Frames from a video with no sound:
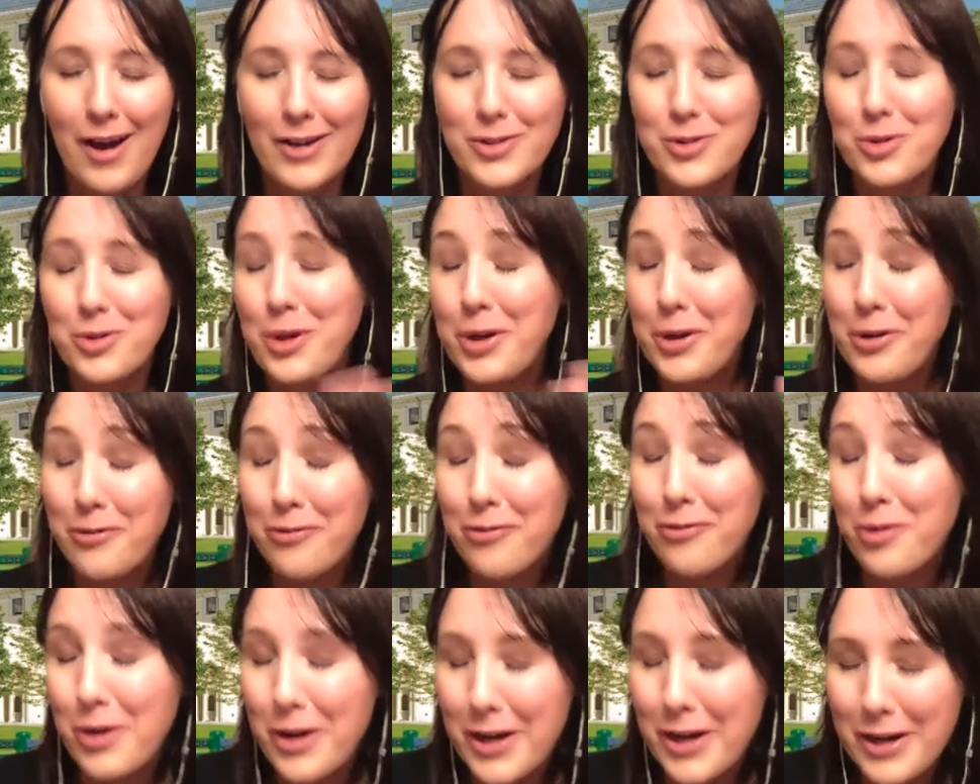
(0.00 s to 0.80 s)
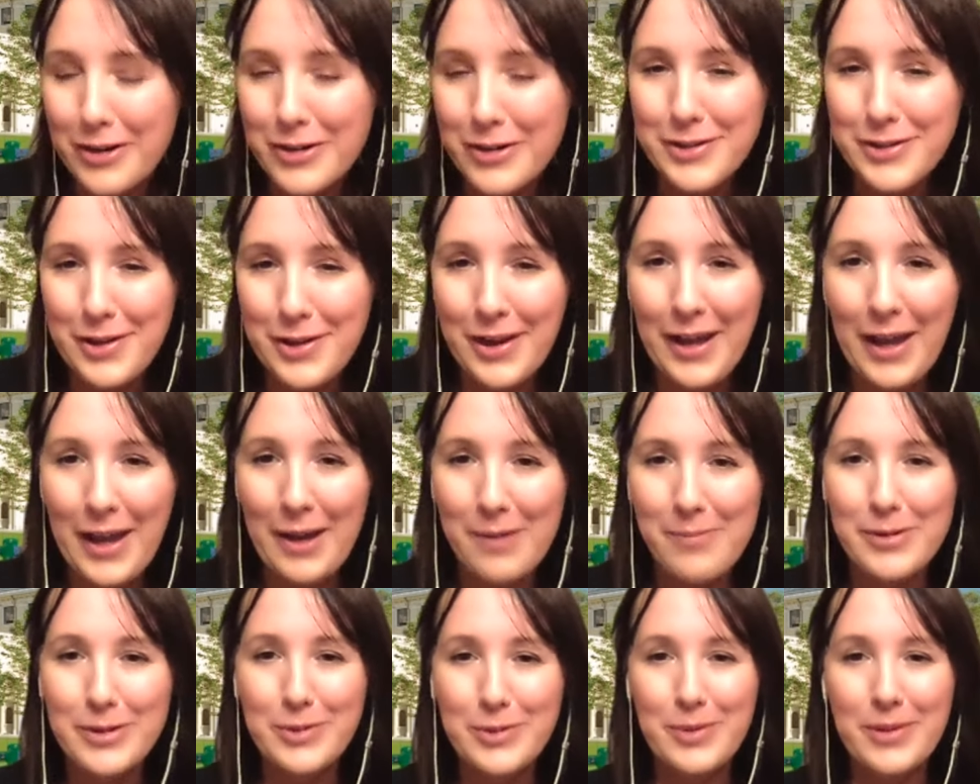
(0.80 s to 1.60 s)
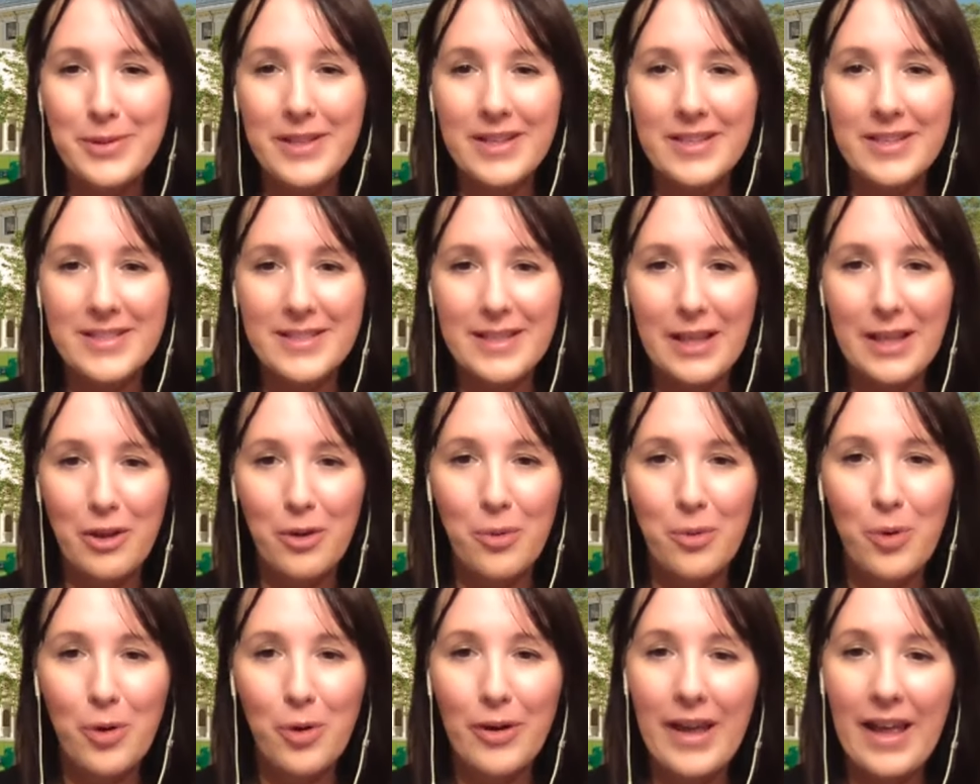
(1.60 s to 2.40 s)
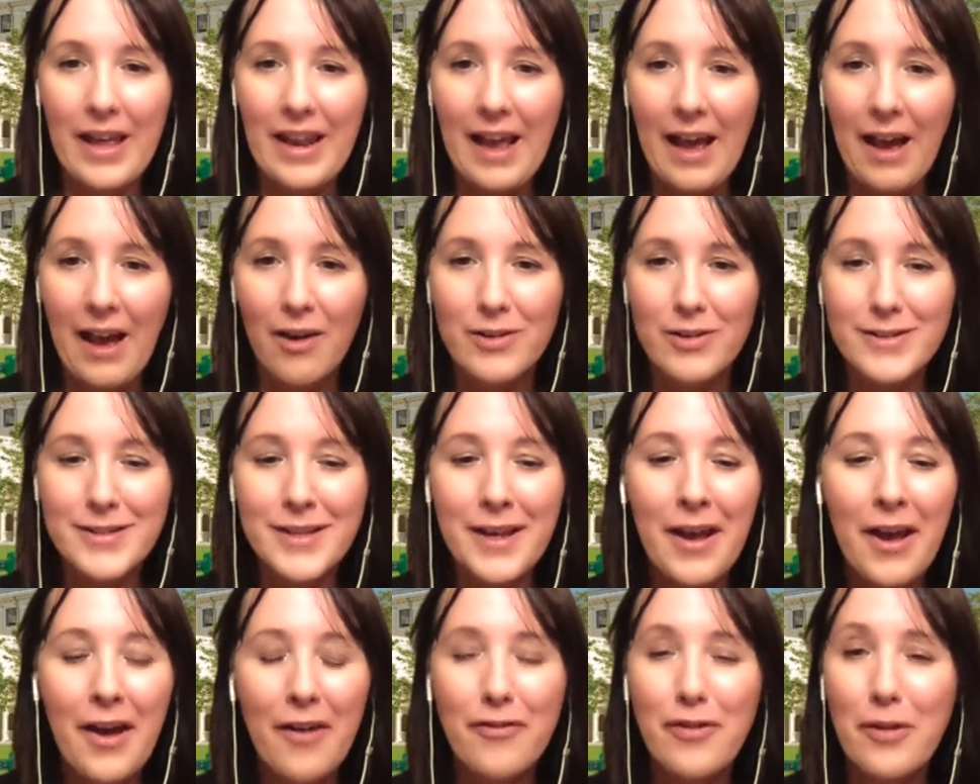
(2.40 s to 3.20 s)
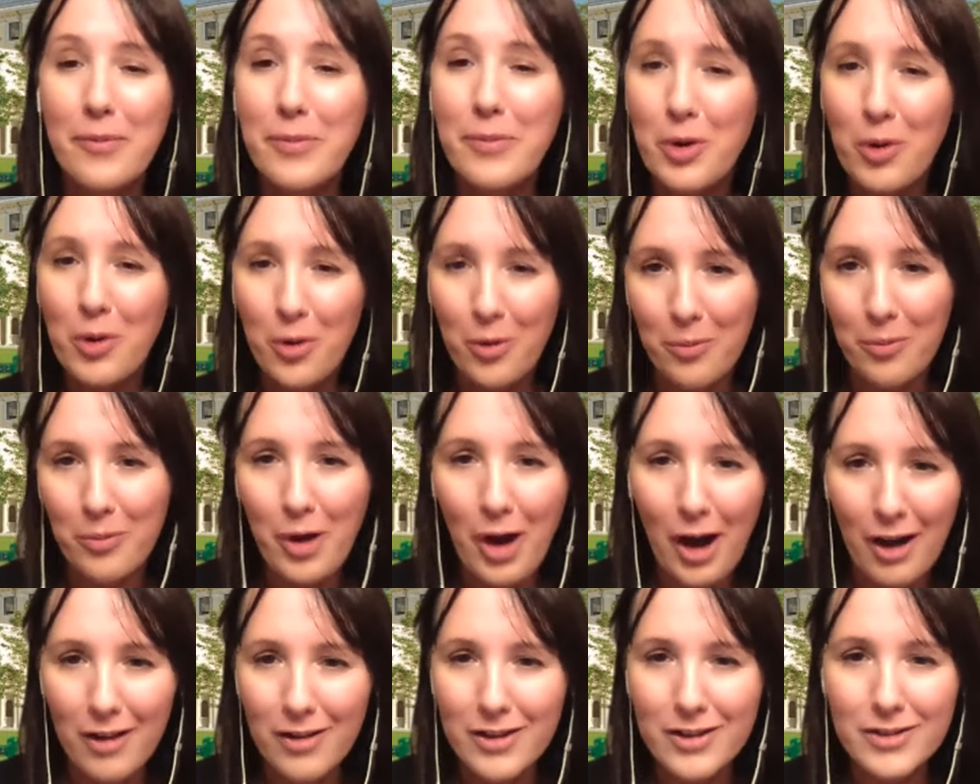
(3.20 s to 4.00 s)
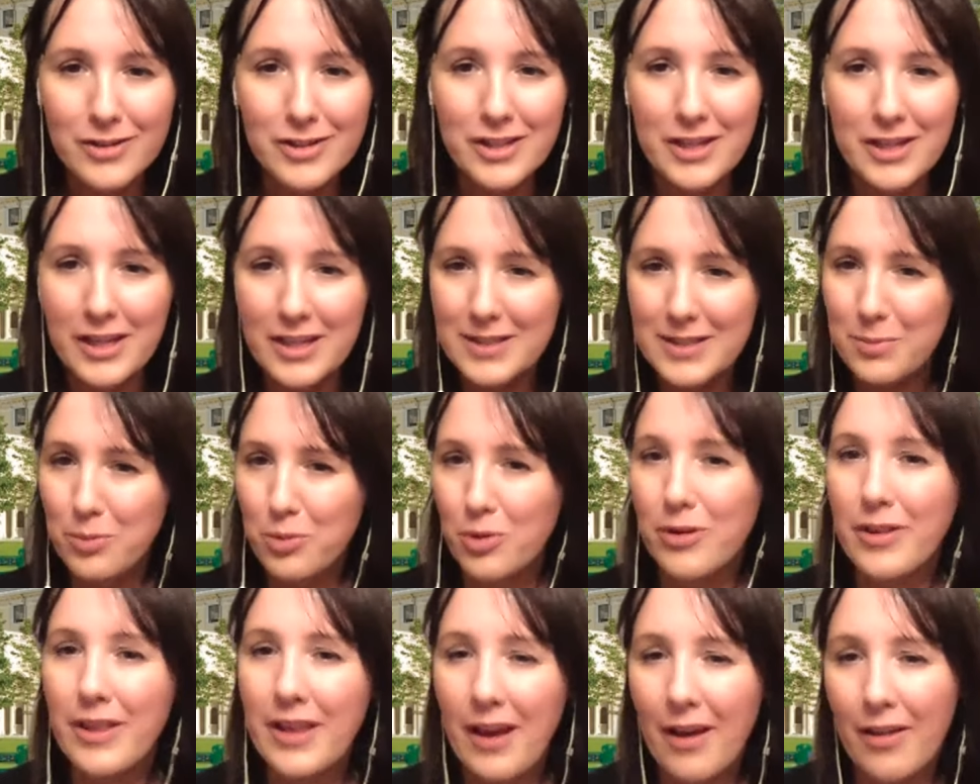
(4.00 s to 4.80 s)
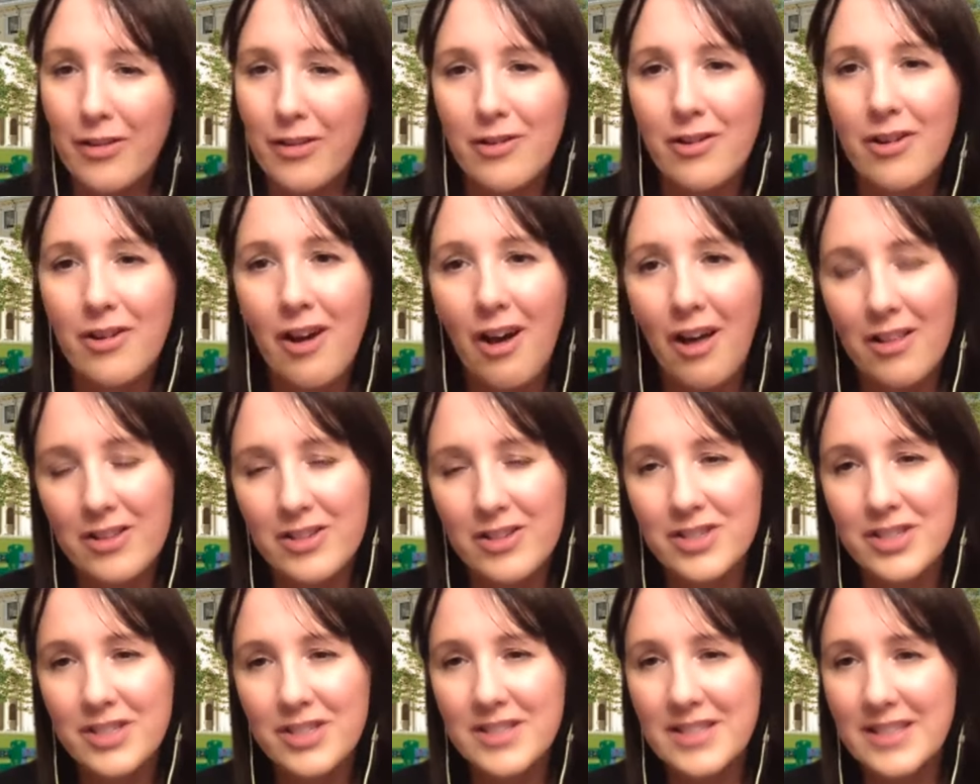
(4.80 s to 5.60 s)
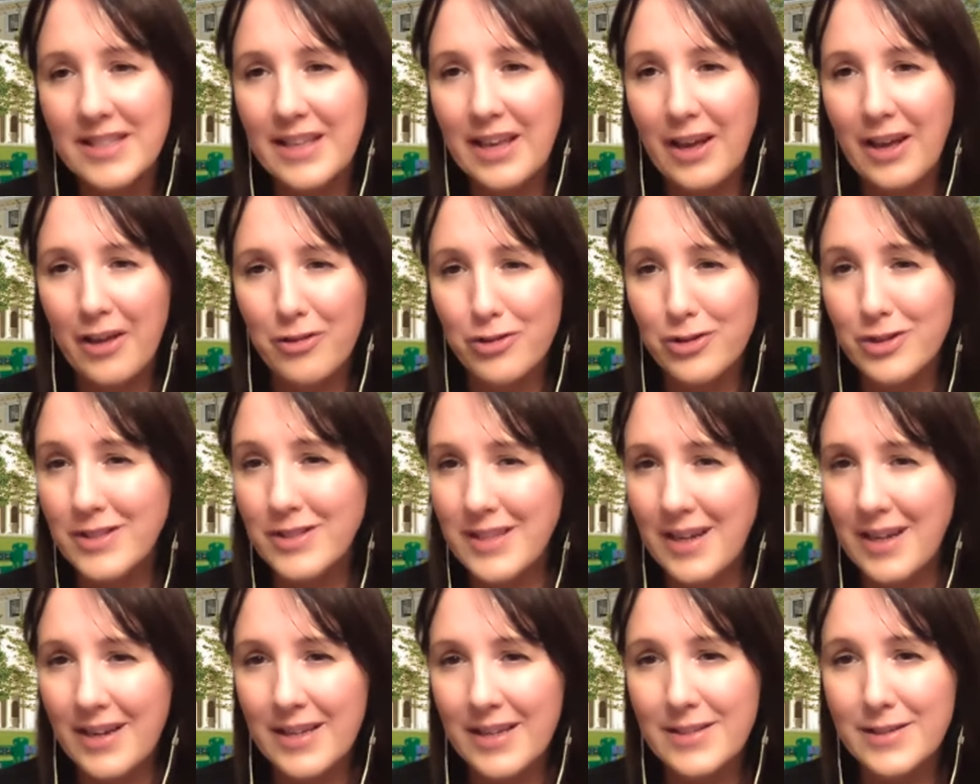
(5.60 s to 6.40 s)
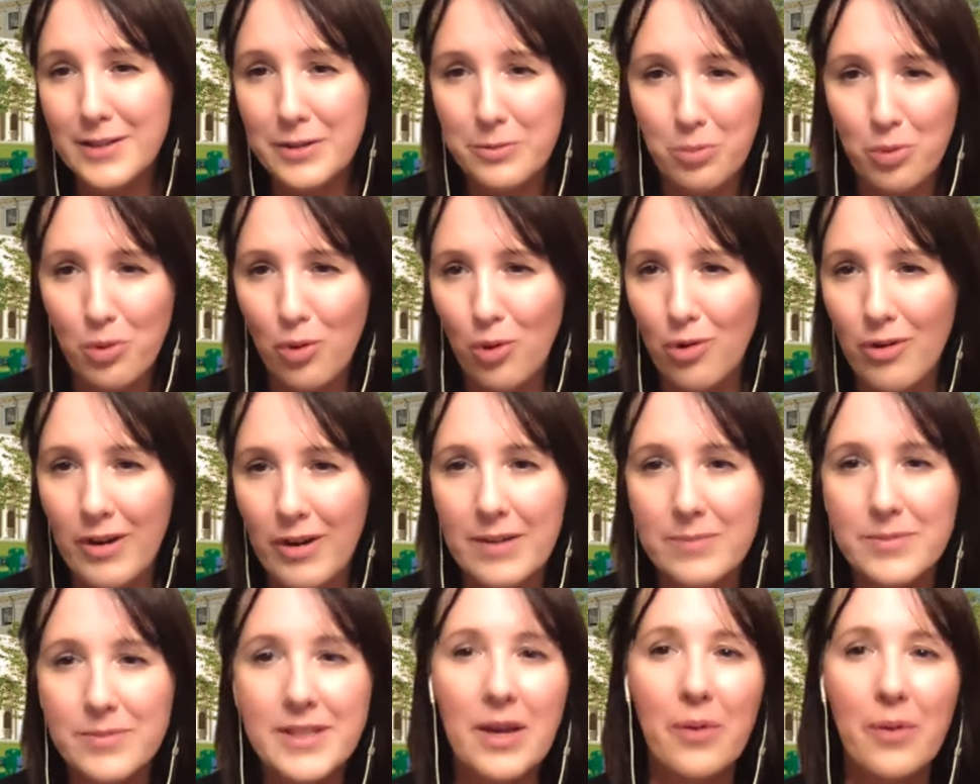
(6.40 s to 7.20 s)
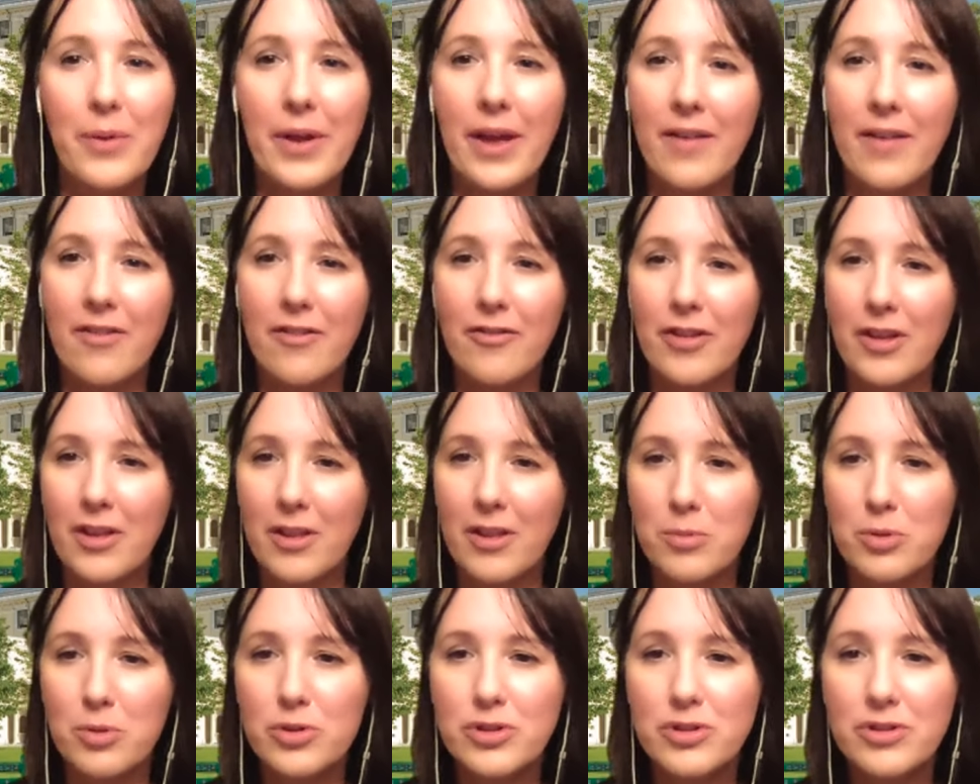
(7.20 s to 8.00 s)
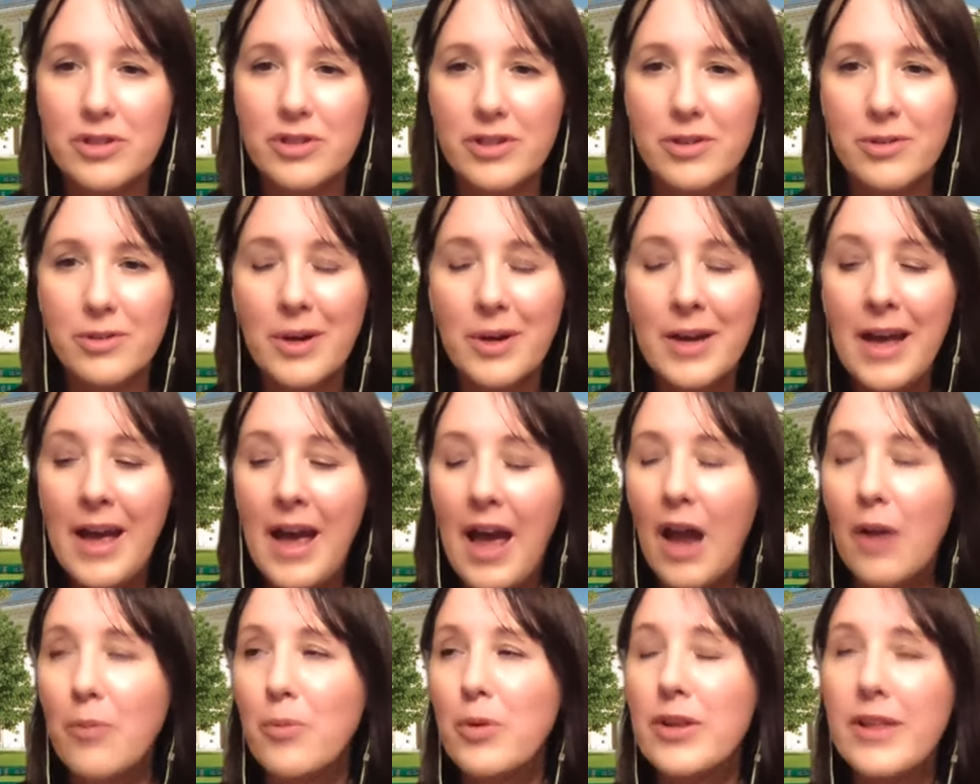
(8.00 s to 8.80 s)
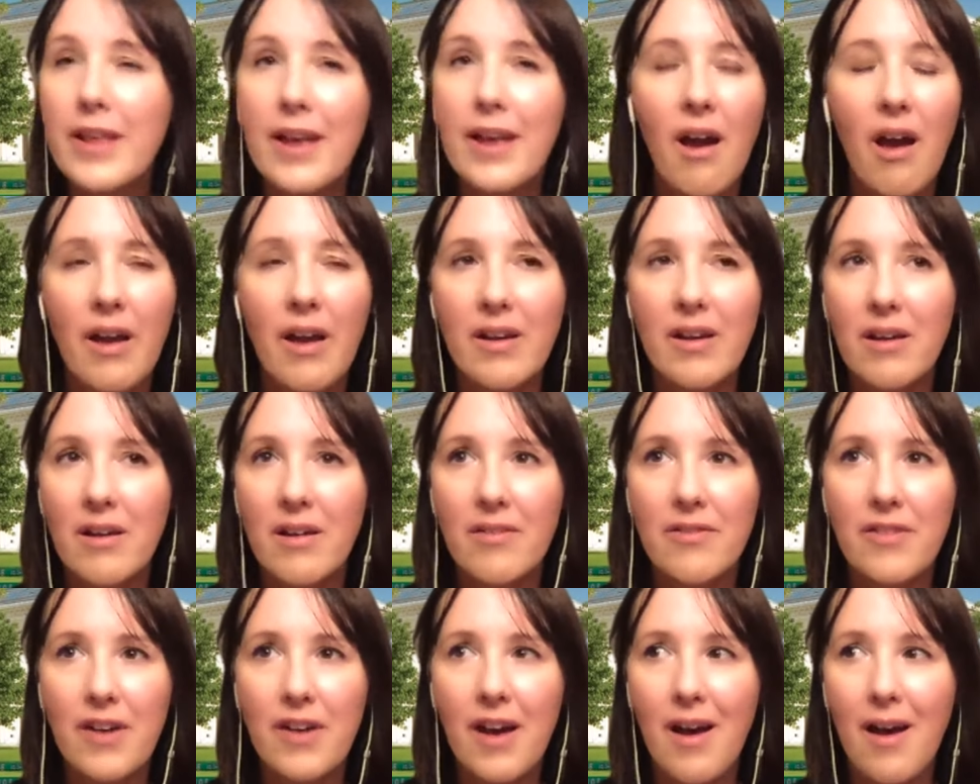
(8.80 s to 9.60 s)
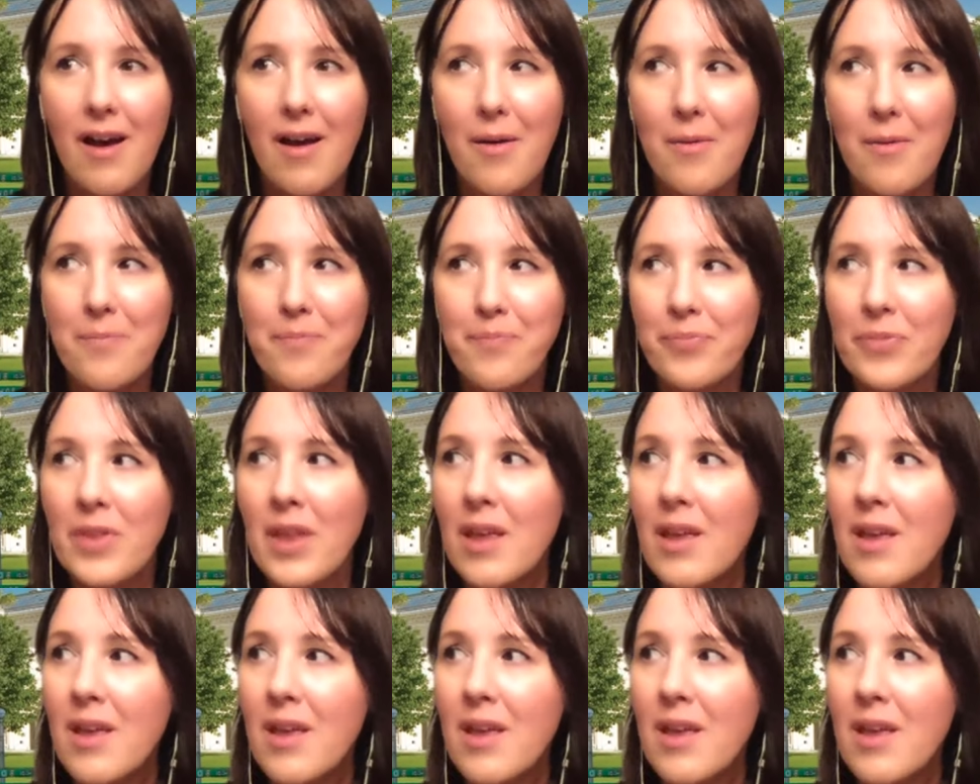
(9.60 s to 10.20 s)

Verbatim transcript: during your four years on campus with us that you will get out from your home college and explore the other colleges and the other studies and programs that we have available to you and really kind of um,